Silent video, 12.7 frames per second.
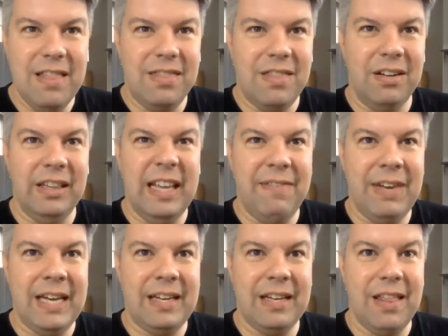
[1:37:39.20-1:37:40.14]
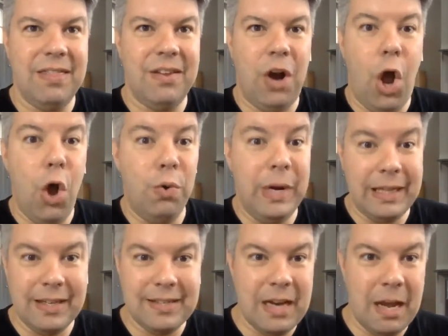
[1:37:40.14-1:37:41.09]
they're living, they're
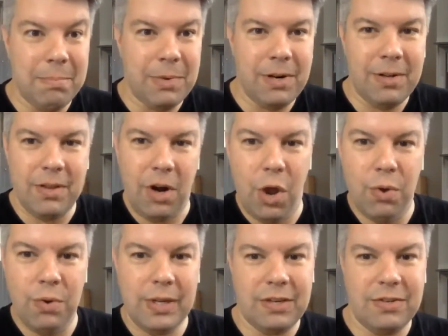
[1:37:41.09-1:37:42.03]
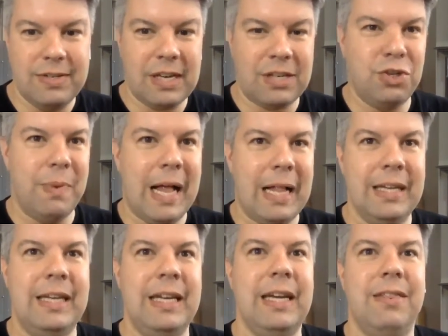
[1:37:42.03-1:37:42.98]
owning this number, they're owning their
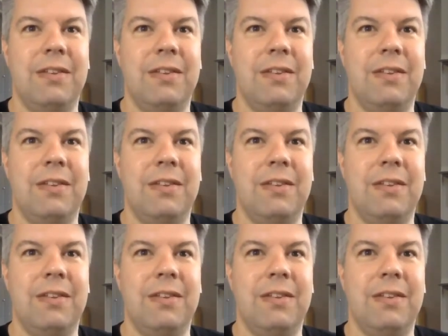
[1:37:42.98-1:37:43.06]
sexuality.